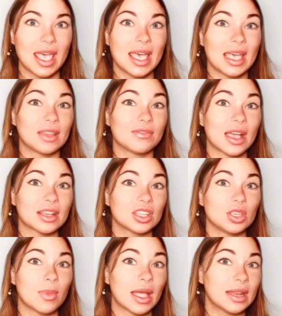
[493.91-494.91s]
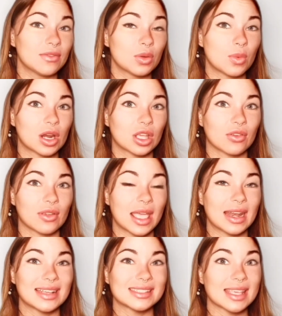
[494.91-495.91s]
In fact, you might even want to
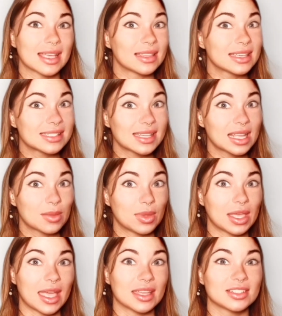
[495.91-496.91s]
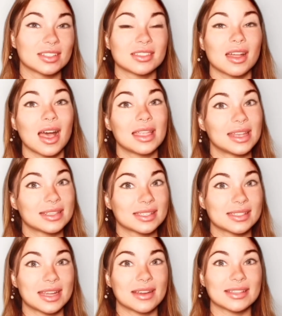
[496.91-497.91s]
create a slightly acidic pH. It's not a
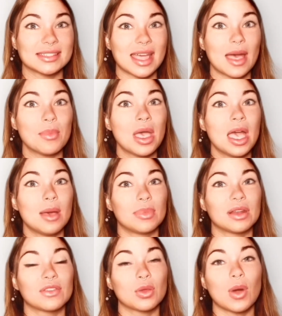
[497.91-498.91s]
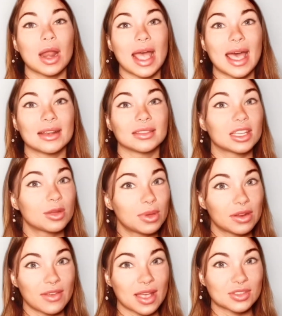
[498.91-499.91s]
necessary step, but if you want to add a little
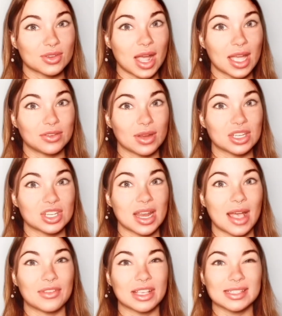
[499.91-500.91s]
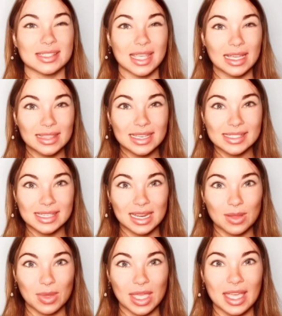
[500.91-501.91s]
bit of extra hydration, having a slightly
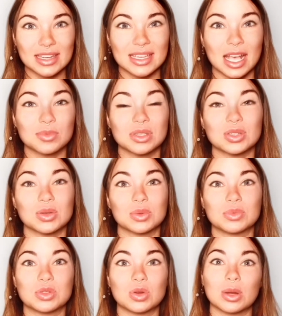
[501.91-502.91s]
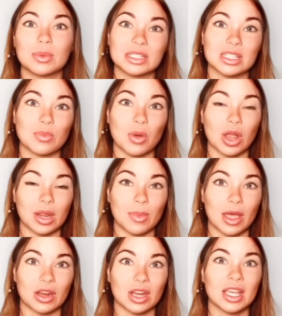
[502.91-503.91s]
acidic pH helps it to absorb into the body
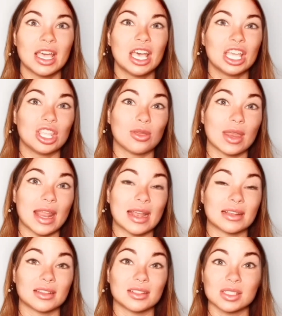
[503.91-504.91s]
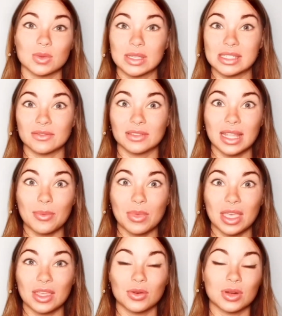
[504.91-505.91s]
better. You can add a little squeeze of
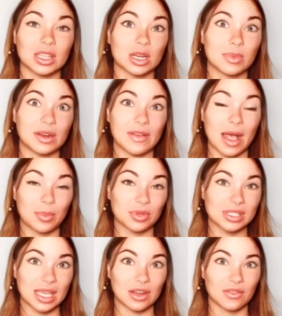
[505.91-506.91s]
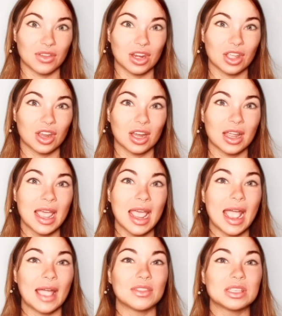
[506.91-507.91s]
lemon or a little bit of apple cider vinegar,
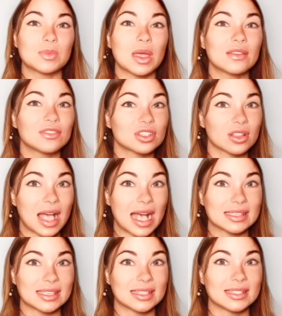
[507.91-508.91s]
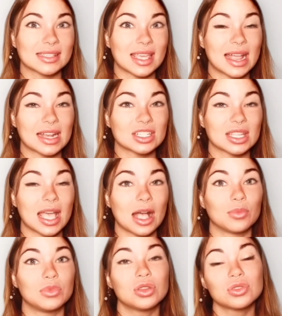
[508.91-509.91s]
and these beneficial acids can actually
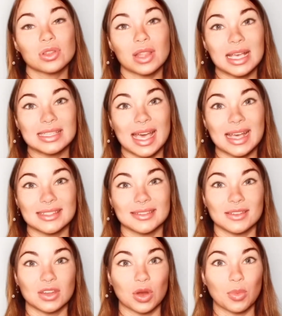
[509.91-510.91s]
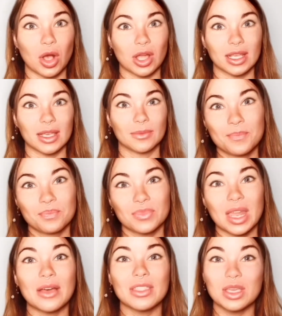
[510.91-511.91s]
help neutralize acids in your body.
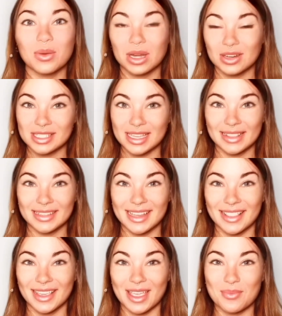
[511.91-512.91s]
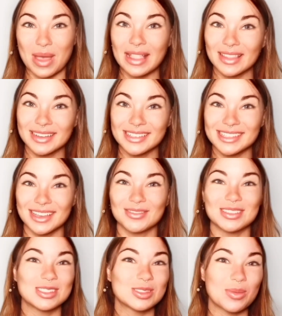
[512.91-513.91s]
Now that you understand the delicate balance of
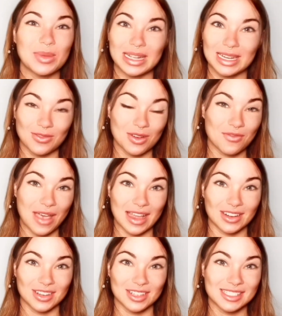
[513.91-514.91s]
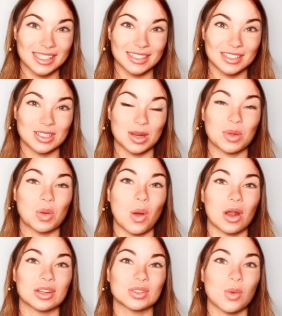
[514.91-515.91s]
so many different factors that determine
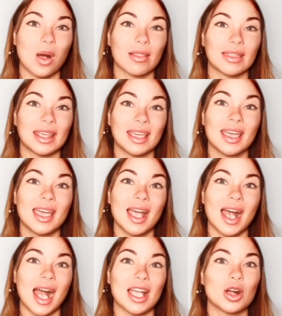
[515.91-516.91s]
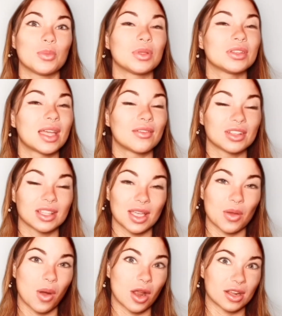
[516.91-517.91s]
water's quality, I hope you'll never look
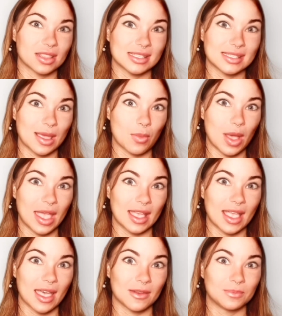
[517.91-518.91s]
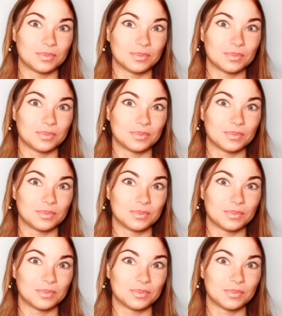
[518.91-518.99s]
at water the same way again.